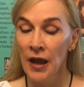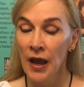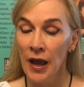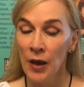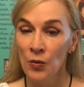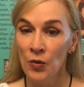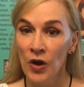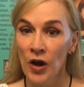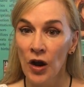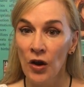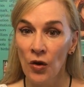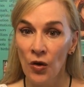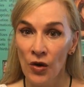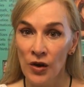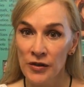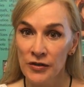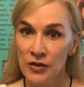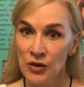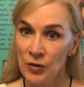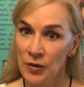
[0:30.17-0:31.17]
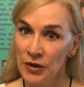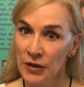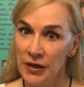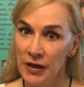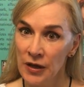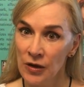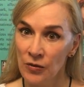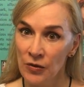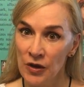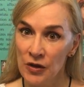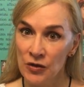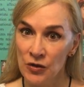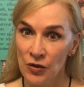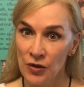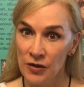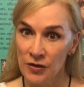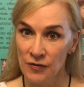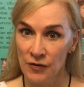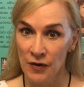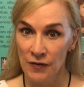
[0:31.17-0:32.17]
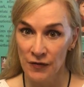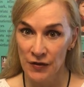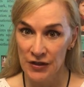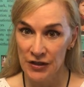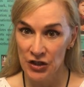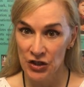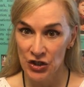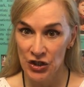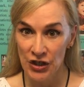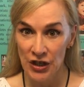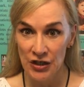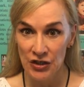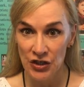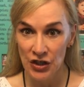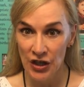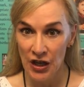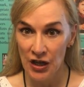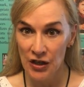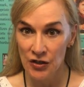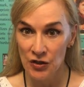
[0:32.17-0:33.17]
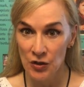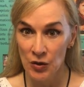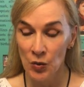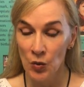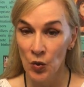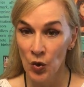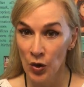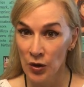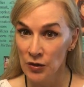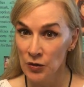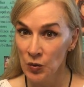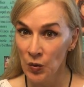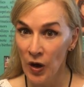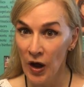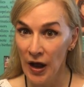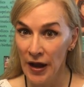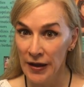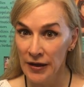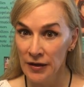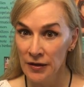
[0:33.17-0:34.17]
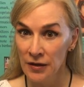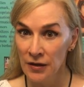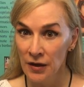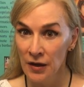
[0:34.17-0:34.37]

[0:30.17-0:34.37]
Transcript: and we are also a leading resource for physician education worldwide.